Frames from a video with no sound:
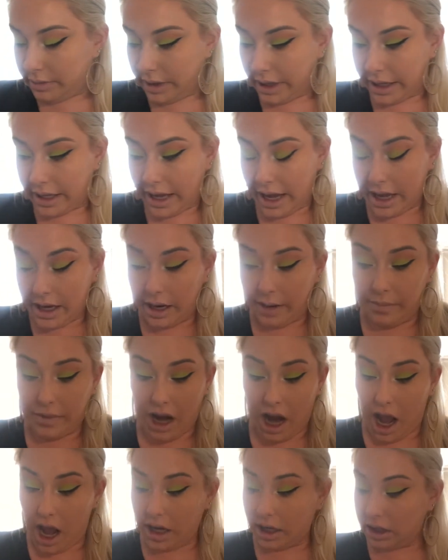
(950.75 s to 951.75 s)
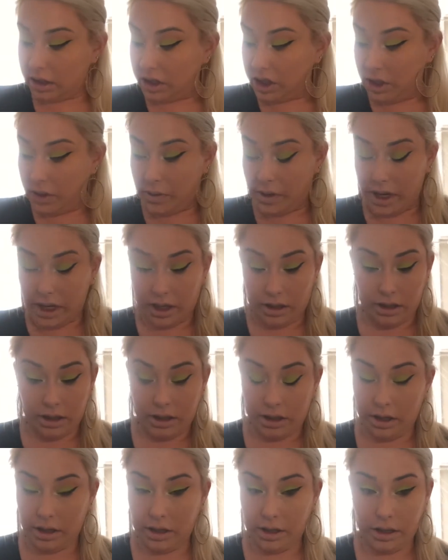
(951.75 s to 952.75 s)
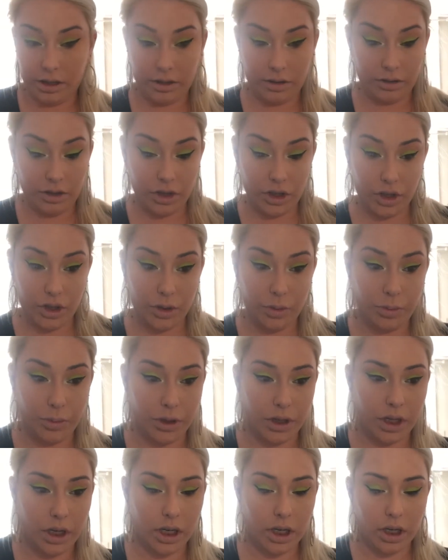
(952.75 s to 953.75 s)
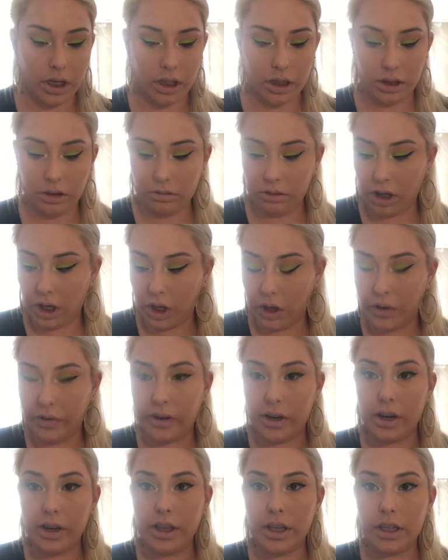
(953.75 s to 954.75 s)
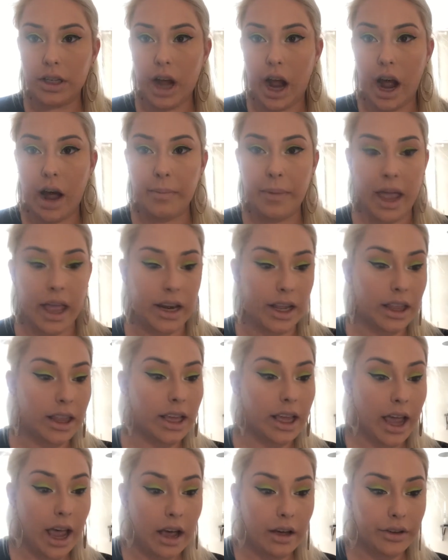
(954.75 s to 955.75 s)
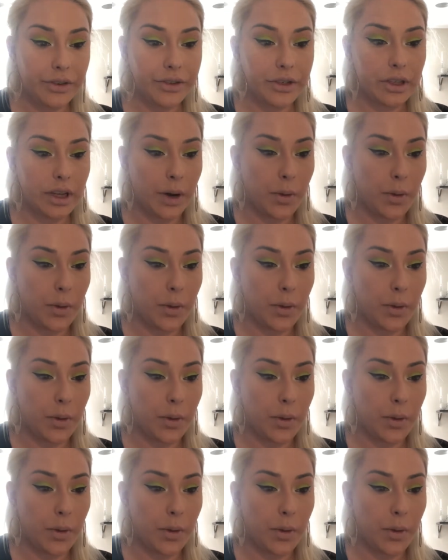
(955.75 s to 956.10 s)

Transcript: again, I'm not doing super over the top anything else.